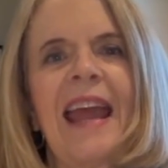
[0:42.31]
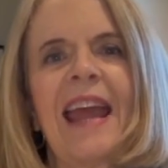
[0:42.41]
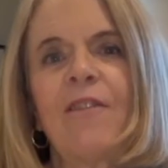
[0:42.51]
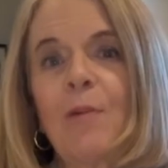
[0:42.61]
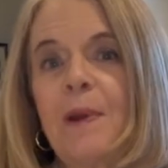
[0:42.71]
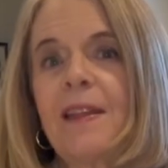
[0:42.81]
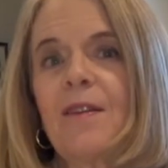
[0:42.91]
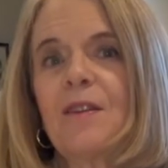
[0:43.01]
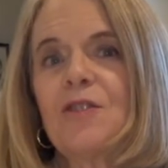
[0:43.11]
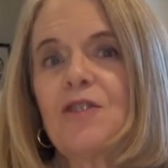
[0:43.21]
If you'll be
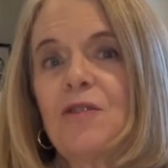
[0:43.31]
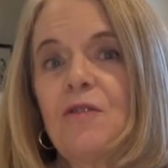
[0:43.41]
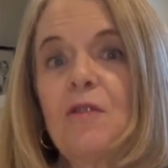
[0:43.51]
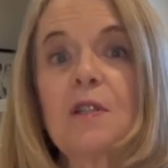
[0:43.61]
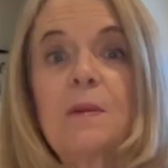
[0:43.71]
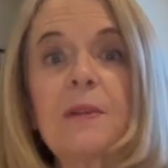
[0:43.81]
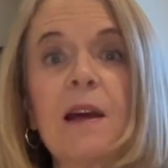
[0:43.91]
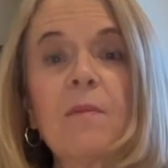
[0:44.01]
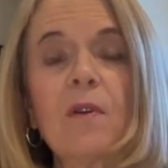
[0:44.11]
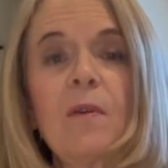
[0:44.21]
there in June or
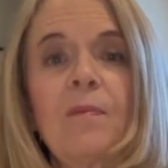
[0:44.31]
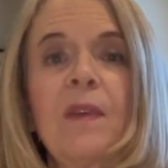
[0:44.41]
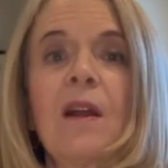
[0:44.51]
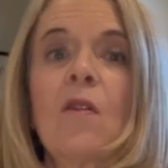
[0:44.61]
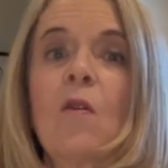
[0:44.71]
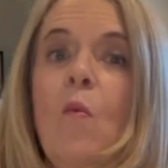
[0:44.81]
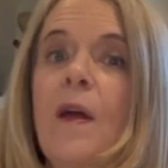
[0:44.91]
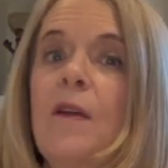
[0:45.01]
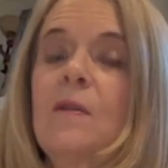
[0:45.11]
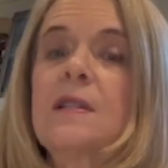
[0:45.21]
September, the
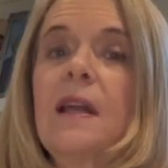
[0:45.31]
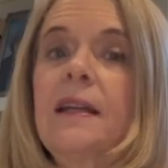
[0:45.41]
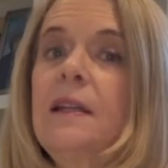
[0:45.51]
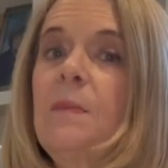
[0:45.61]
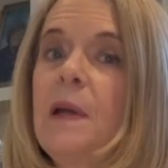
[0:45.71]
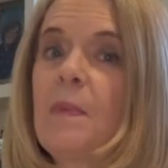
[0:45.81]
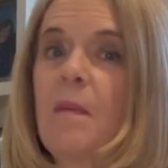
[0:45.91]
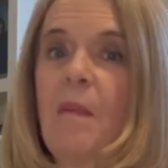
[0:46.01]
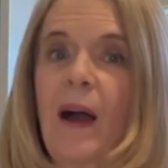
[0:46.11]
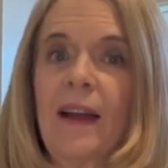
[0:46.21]
weather is likely to be a
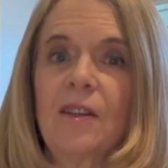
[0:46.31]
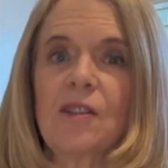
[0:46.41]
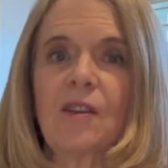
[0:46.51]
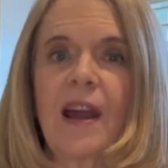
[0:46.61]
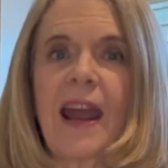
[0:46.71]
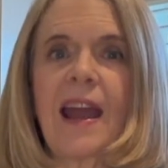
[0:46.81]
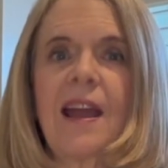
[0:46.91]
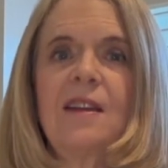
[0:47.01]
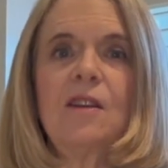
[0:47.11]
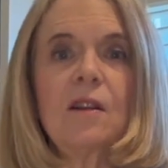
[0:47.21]
bit milder
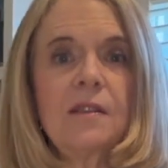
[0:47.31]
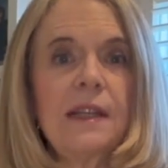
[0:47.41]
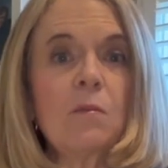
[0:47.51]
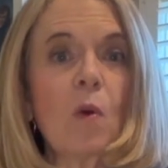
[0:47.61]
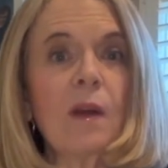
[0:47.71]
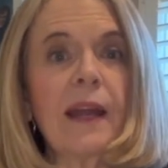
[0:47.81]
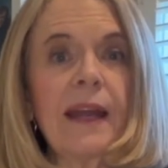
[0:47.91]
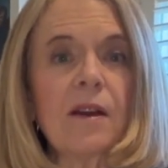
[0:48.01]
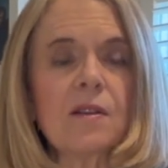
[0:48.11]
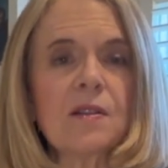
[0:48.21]
and you'll need more
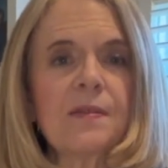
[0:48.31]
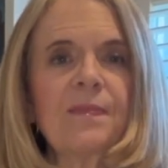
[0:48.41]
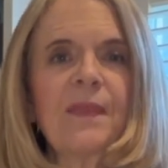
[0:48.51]
layers.